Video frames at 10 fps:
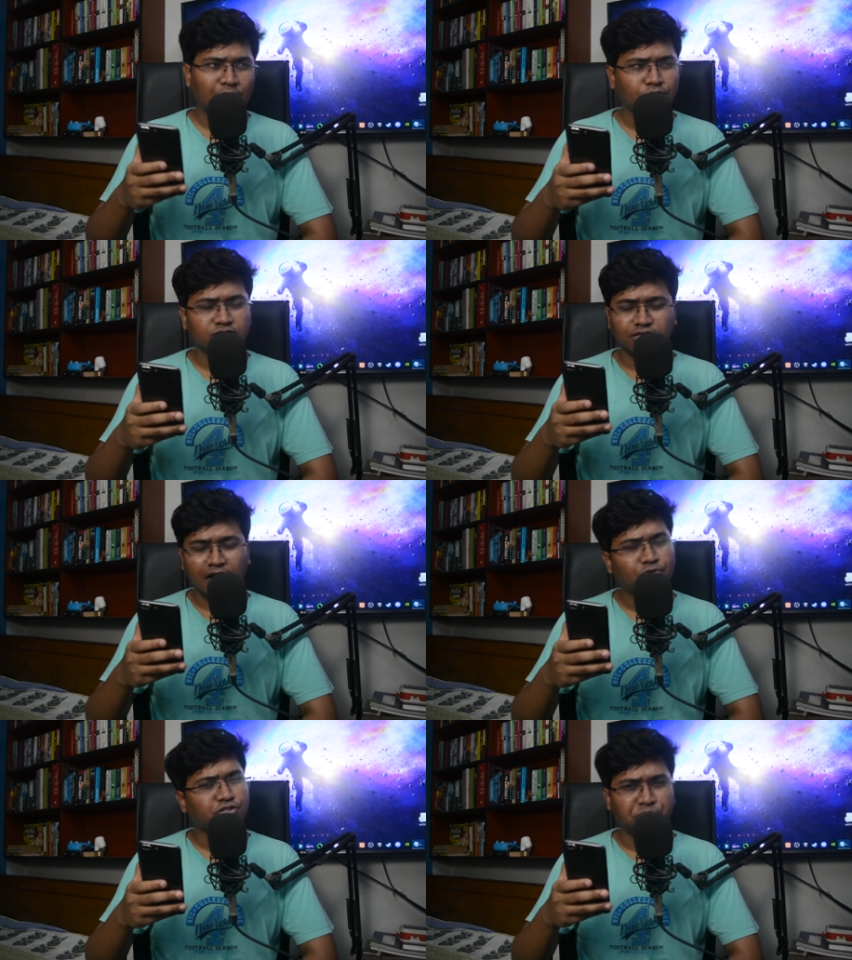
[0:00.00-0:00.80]
I
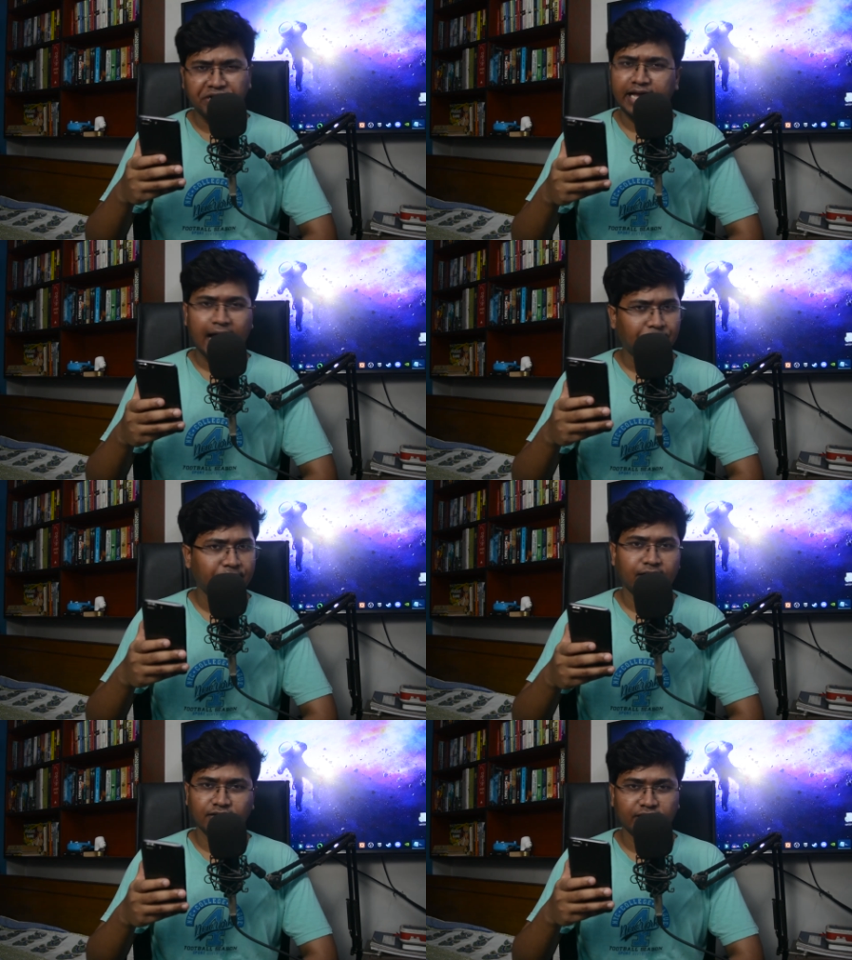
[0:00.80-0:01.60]
was I was pretty
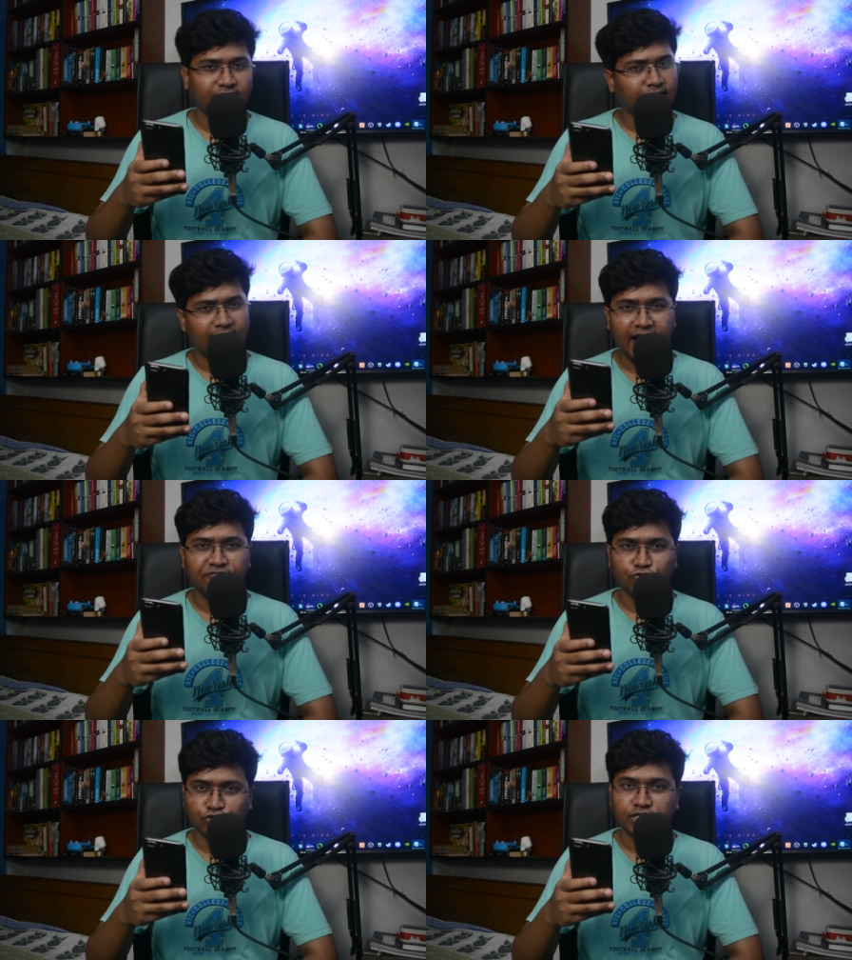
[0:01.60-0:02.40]
happy at the end I
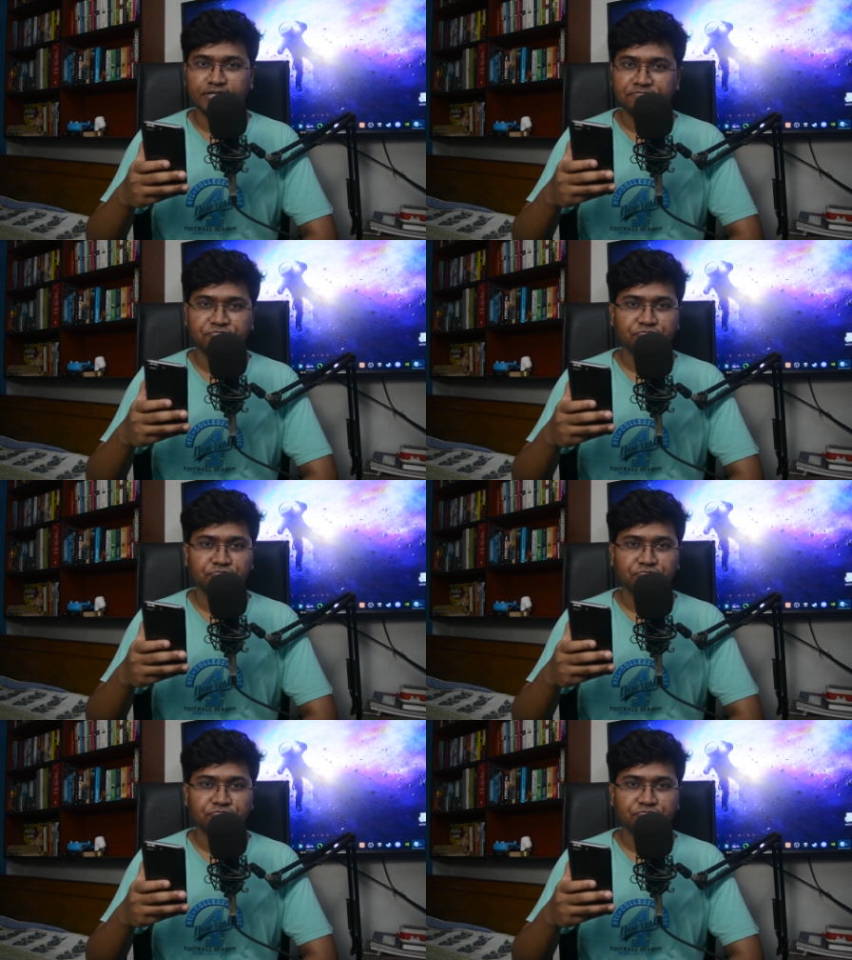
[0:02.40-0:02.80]
have to say.